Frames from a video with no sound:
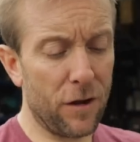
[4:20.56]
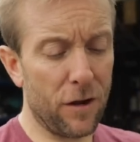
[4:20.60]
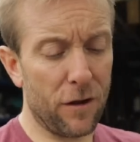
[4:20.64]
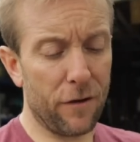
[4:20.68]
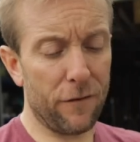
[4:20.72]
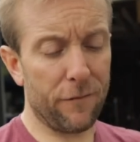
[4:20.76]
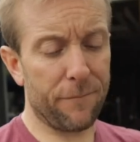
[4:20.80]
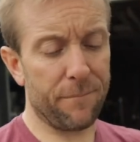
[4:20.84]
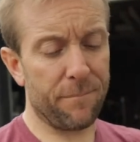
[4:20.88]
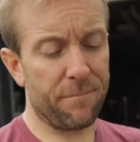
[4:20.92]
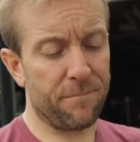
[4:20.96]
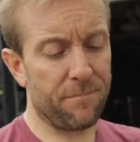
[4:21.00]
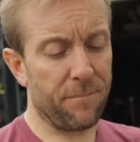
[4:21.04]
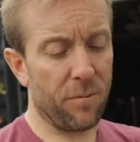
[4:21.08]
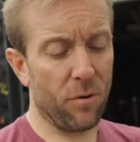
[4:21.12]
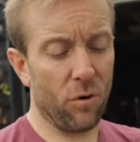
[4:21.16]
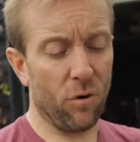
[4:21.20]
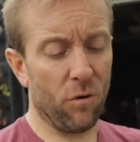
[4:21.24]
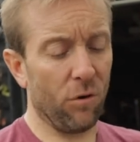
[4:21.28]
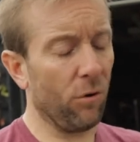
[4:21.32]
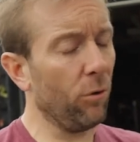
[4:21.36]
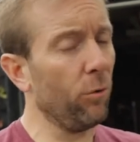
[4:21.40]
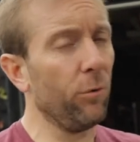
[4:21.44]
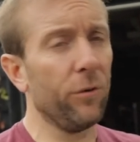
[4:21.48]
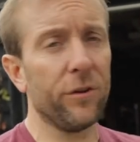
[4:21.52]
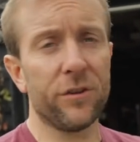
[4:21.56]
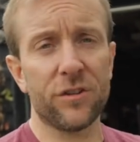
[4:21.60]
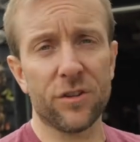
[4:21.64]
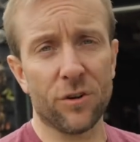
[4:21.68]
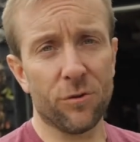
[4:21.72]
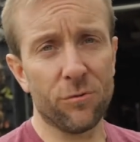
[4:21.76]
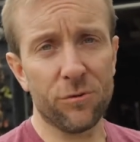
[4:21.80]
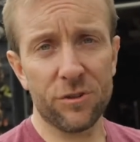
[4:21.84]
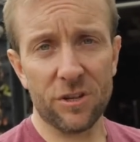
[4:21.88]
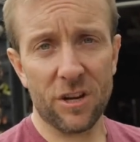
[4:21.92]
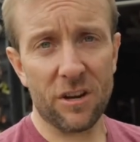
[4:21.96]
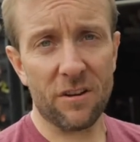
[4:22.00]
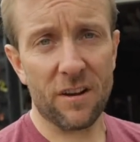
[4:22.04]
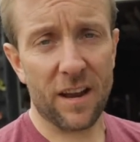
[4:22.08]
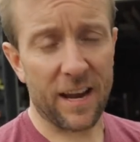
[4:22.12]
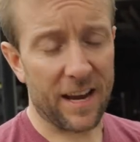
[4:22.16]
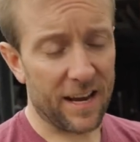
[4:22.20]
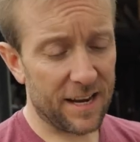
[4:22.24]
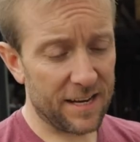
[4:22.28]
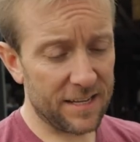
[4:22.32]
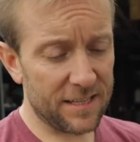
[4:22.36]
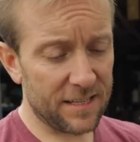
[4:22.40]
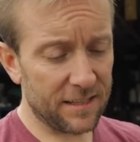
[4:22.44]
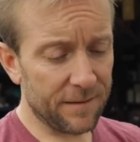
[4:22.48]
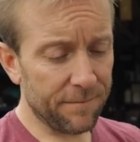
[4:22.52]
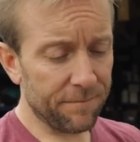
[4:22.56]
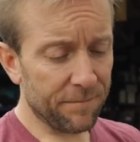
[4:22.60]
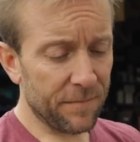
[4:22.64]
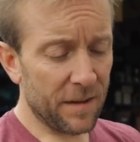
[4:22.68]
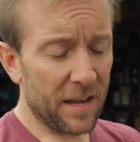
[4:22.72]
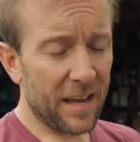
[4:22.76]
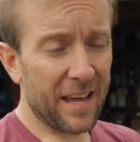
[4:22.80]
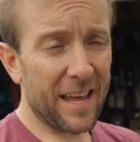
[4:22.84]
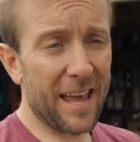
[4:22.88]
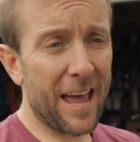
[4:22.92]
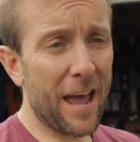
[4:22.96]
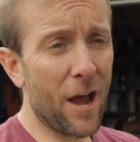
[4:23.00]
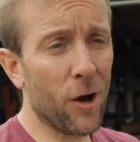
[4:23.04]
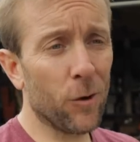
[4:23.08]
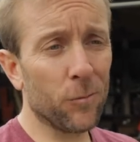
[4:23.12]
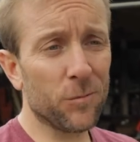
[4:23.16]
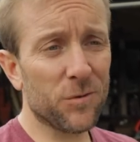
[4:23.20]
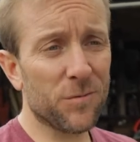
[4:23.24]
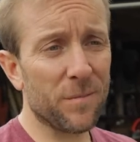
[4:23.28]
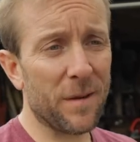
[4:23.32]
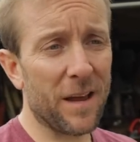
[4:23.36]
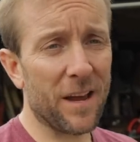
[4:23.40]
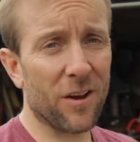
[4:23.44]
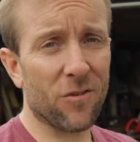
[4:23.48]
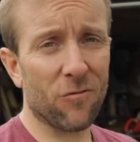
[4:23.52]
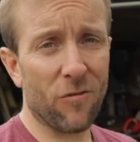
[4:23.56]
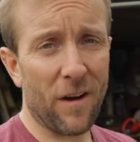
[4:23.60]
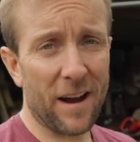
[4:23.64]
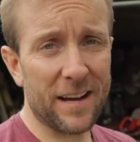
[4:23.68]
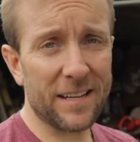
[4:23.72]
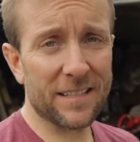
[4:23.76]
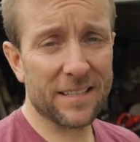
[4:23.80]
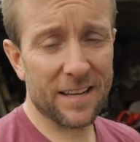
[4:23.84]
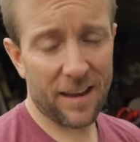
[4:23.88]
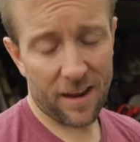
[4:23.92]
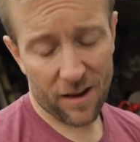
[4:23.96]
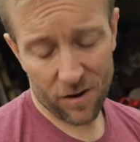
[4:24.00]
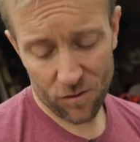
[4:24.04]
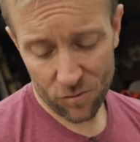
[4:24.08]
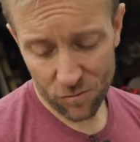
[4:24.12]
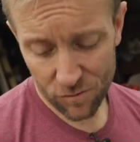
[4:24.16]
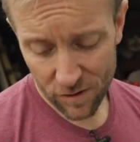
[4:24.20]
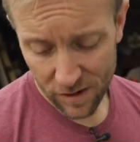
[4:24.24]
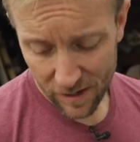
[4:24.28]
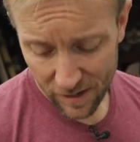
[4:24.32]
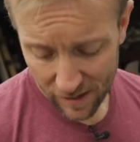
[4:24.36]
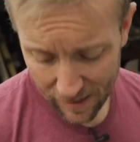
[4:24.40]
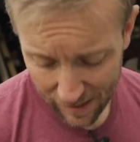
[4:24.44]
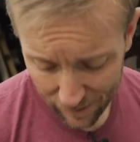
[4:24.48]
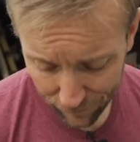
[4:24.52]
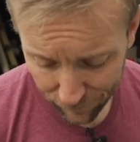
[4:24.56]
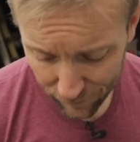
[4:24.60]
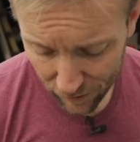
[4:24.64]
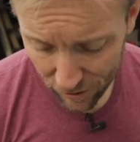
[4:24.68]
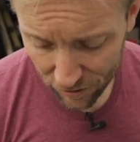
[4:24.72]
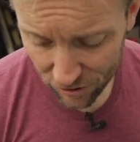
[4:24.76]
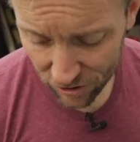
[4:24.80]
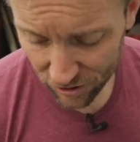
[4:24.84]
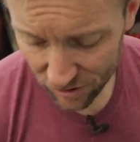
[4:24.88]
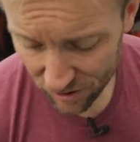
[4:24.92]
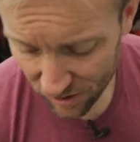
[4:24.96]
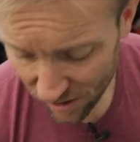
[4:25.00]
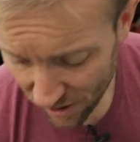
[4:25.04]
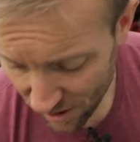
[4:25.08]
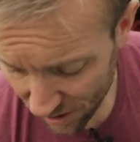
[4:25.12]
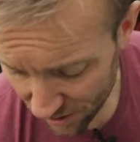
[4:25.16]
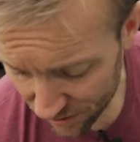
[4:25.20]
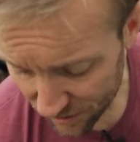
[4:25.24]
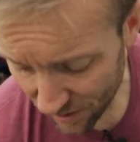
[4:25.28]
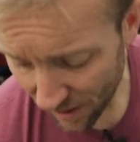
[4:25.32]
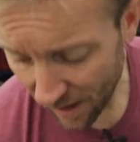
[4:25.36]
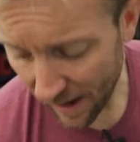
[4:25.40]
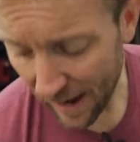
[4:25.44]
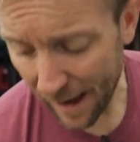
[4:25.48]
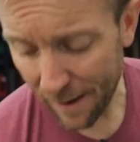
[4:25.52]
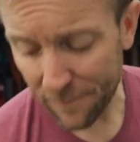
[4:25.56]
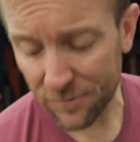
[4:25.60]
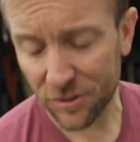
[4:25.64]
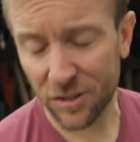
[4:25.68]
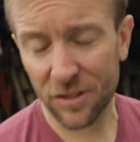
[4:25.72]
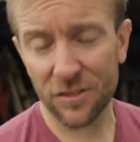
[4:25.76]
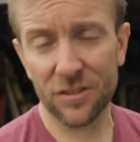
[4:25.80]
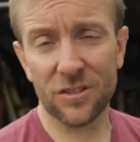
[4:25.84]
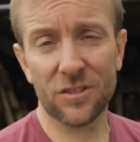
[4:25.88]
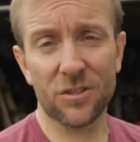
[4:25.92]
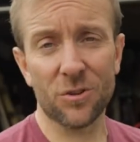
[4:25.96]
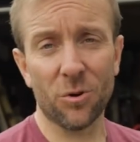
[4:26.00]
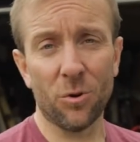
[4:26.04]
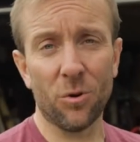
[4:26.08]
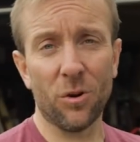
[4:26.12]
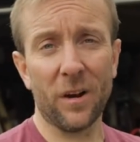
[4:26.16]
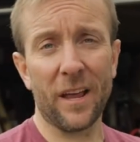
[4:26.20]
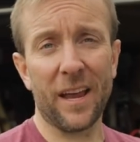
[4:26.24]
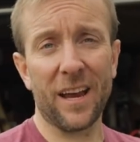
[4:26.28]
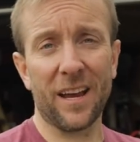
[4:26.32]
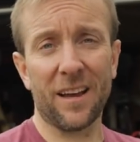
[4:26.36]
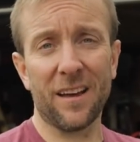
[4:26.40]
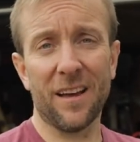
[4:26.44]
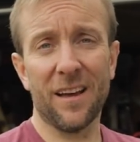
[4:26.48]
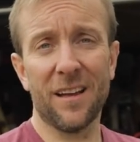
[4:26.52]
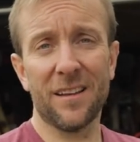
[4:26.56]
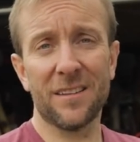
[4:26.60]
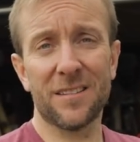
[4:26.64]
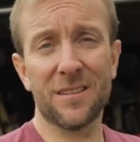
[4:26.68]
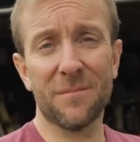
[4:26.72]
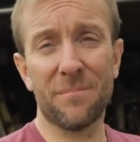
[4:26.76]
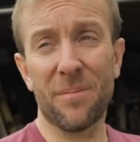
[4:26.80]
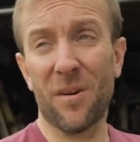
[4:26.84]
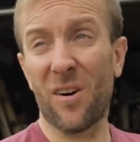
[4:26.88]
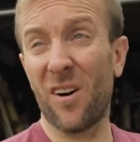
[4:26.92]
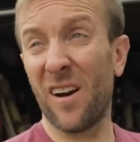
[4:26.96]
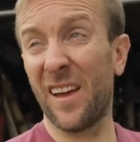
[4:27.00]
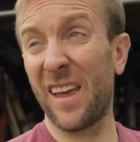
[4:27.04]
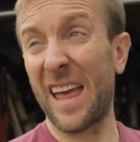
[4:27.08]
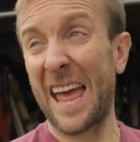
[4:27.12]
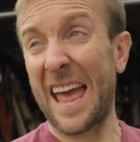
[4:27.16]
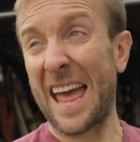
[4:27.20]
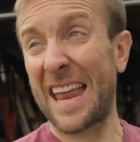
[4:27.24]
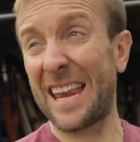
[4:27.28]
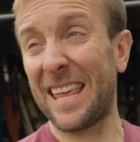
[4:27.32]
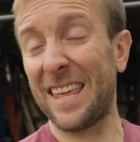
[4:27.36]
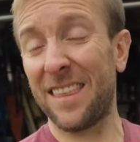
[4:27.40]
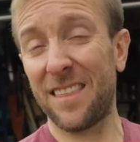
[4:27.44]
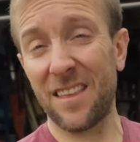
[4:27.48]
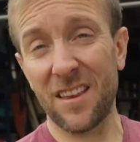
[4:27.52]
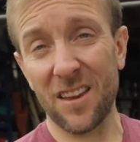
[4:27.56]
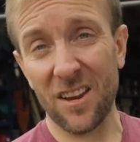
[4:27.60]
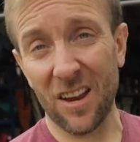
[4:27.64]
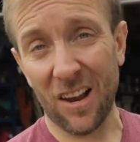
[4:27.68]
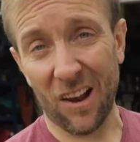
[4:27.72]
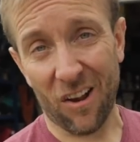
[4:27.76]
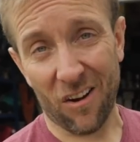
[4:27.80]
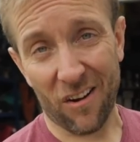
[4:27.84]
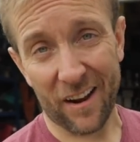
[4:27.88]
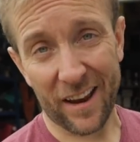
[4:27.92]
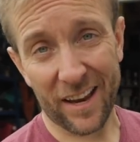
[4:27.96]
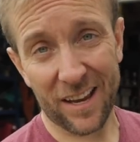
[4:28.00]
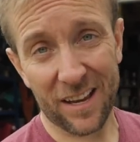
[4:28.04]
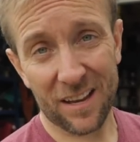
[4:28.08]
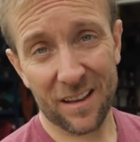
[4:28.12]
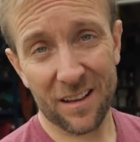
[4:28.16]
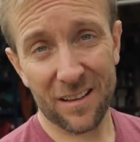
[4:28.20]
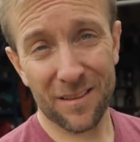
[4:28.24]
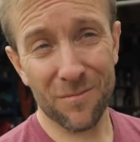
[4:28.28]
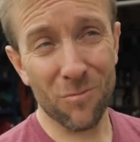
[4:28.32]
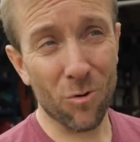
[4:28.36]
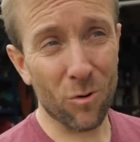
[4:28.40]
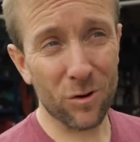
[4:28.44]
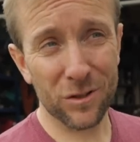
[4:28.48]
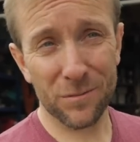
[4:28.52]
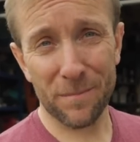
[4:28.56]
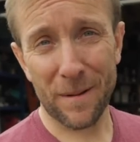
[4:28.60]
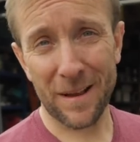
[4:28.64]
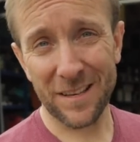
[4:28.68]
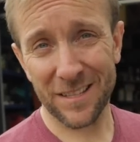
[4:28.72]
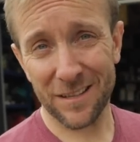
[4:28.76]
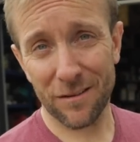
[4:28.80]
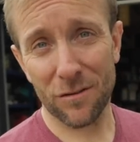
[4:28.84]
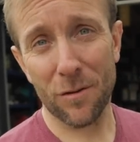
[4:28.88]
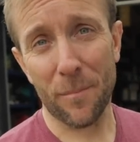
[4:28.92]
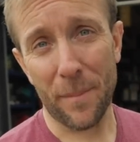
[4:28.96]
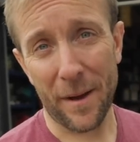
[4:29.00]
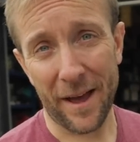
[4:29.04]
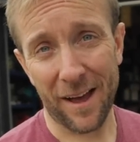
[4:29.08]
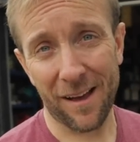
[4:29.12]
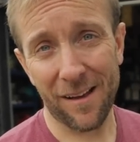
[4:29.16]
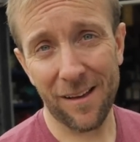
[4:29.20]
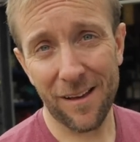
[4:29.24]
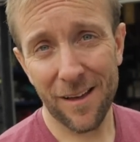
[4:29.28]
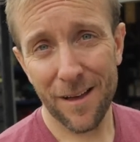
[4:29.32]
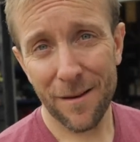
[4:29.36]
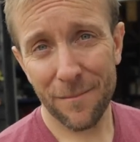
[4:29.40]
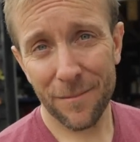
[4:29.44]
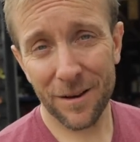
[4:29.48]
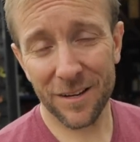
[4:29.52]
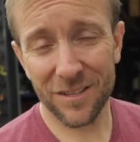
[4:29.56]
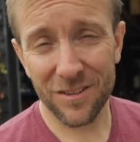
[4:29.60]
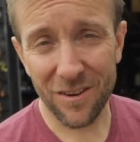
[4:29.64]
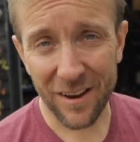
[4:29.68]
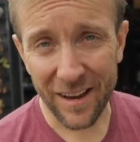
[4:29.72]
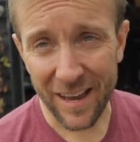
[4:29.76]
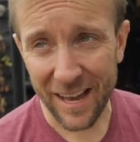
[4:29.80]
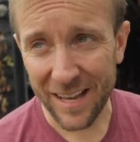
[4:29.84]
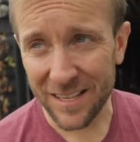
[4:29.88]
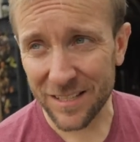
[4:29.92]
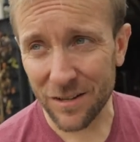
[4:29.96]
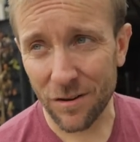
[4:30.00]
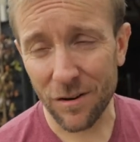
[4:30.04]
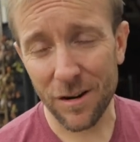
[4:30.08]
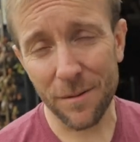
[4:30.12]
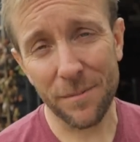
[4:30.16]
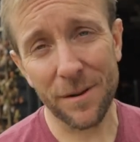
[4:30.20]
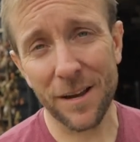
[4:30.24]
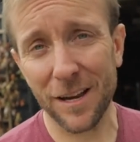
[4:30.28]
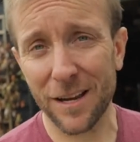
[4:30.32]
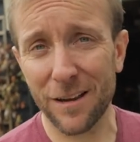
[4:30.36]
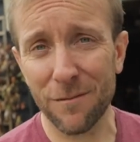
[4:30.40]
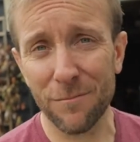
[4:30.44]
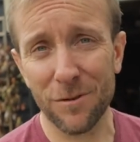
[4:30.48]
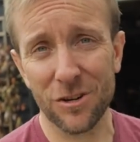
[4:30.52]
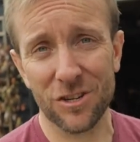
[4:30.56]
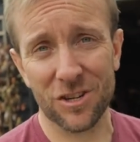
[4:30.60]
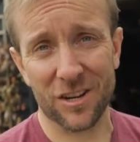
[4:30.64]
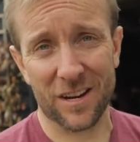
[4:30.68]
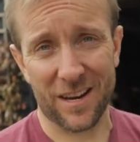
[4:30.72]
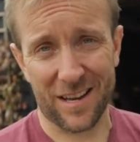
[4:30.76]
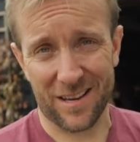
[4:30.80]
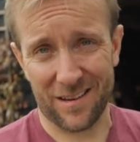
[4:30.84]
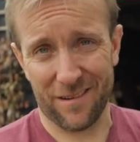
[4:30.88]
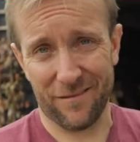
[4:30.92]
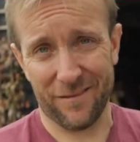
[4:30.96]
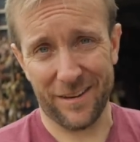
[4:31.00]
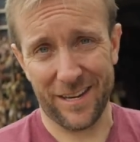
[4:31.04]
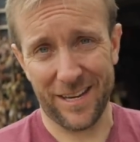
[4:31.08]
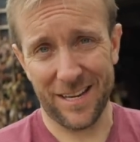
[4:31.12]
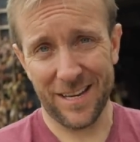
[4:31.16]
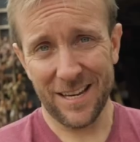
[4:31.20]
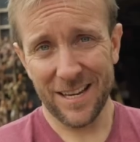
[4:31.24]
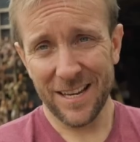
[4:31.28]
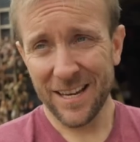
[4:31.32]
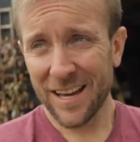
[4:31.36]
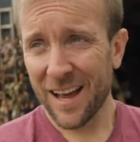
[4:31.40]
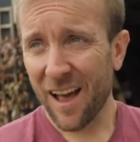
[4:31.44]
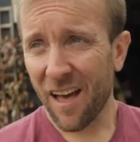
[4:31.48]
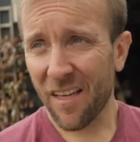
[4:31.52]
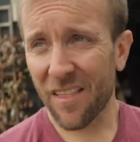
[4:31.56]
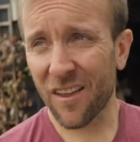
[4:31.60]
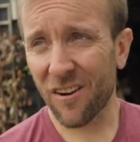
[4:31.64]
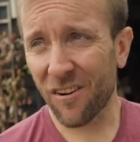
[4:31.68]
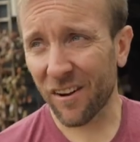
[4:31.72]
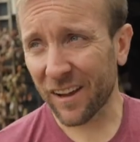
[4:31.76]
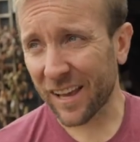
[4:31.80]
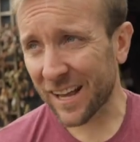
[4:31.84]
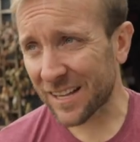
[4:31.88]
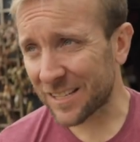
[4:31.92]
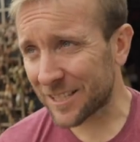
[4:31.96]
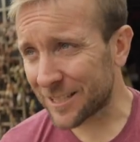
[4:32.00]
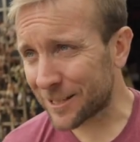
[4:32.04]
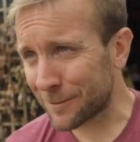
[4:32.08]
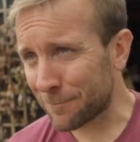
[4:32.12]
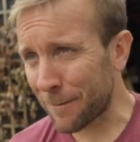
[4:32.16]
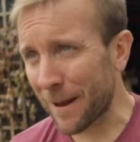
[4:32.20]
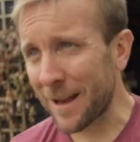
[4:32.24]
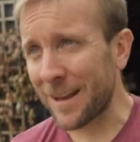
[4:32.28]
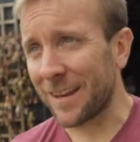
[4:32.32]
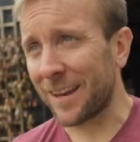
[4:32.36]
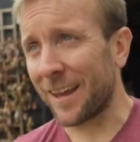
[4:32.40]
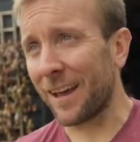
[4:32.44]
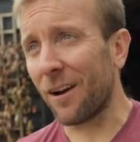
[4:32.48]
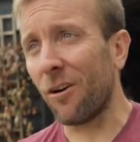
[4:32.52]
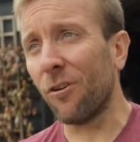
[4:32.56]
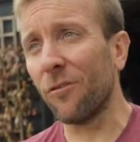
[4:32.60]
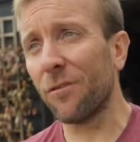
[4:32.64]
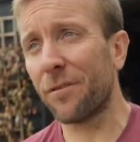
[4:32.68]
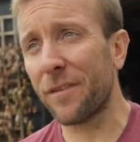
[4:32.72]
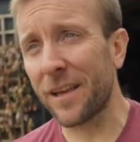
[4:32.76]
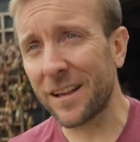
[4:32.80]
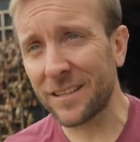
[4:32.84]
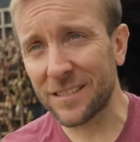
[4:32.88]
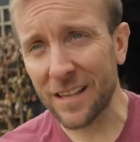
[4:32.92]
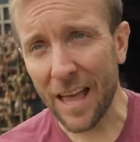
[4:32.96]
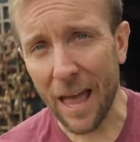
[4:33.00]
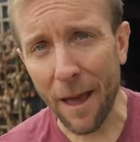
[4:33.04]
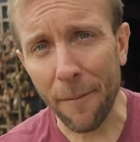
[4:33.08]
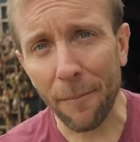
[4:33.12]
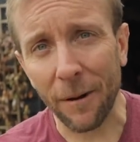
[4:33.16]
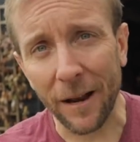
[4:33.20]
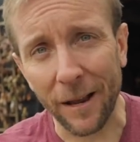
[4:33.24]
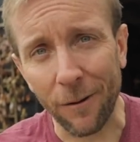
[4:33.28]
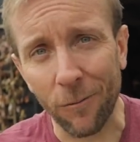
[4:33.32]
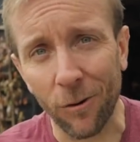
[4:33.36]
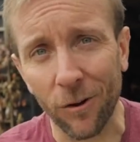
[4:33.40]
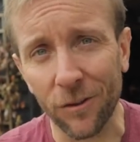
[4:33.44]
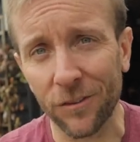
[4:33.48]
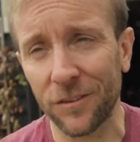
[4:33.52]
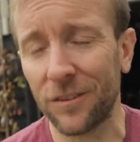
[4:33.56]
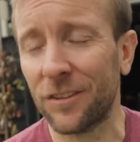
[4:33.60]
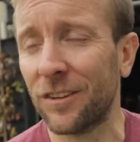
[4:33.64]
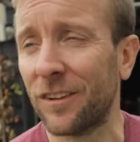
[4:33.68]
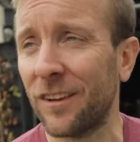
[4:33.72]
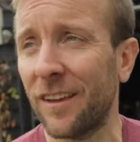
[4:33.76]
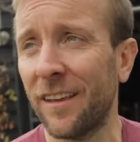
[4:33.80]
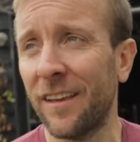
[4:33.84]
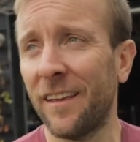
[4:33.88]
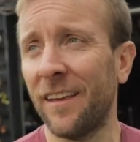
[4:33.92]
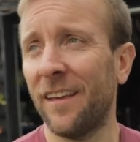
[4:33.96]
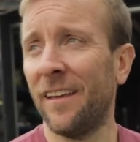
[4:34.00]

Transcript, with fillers: you've bought all the tools you need, it helps me a great deal if you just use our Amazon store link to buy anything you like. The more expensive, the better, because I get a tiny bit of commission out of it, and then I get to spend it on things that Emily wants.